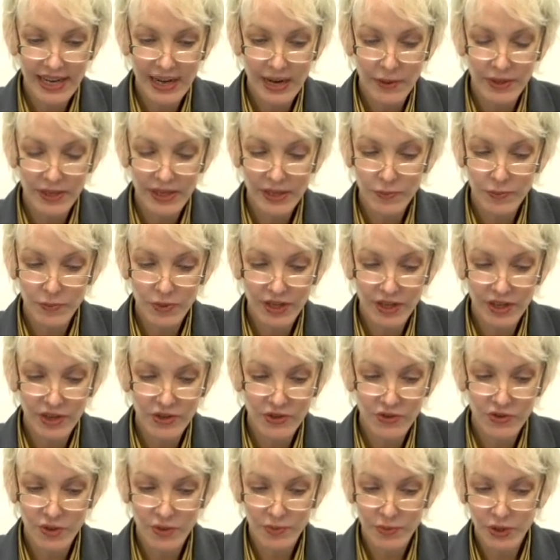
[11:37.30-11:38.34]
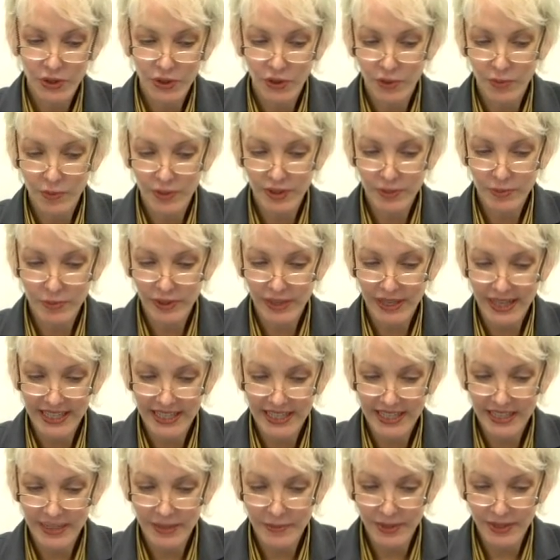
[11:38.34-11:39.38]
how we can bring our troops home, apply
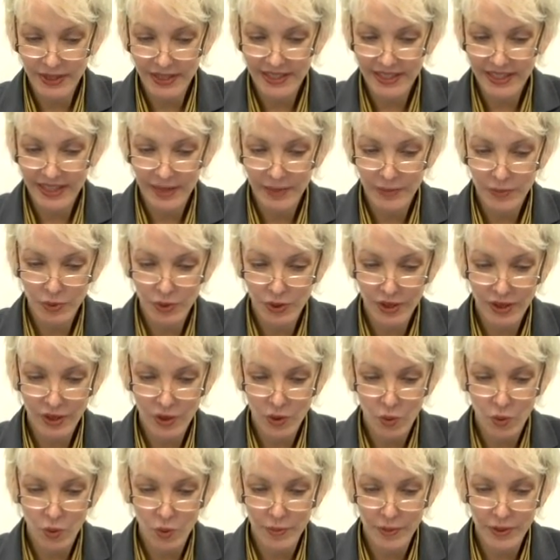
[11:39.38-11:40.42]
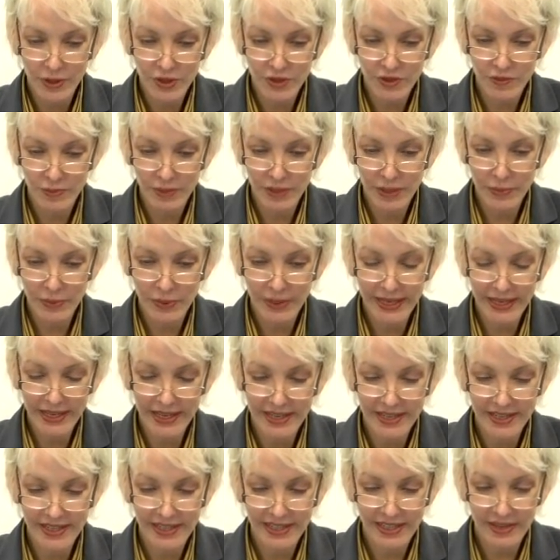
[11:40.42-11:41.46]
stimulus, and employ a whole bunch of people in an
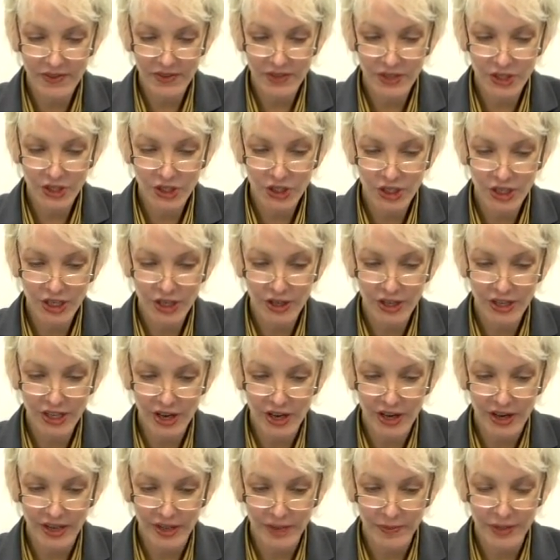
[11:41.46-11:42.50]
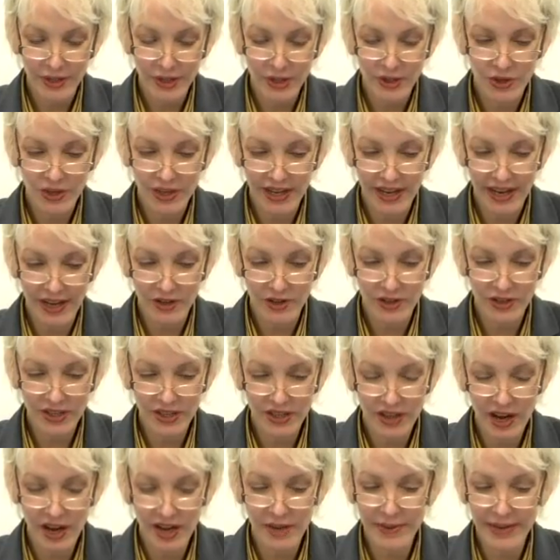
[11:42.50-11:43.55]
endeavor to turn our economy
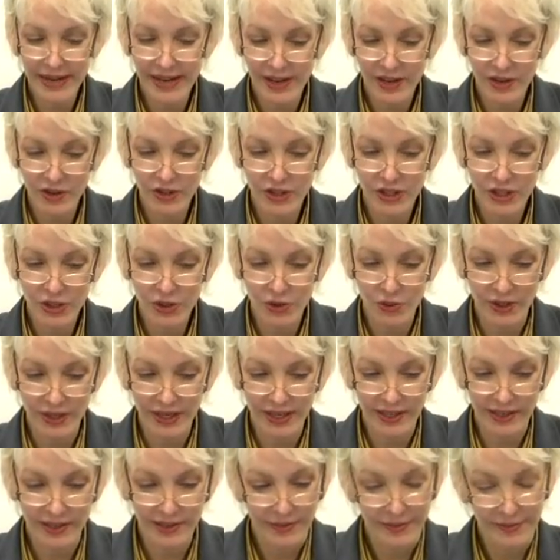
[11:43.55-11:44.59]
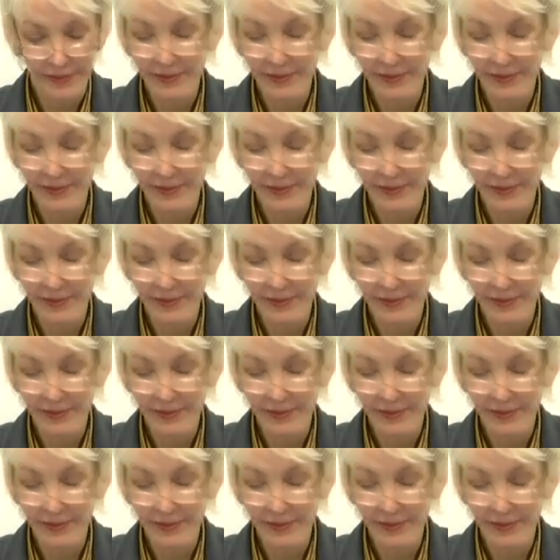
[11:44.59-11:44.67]
energy green.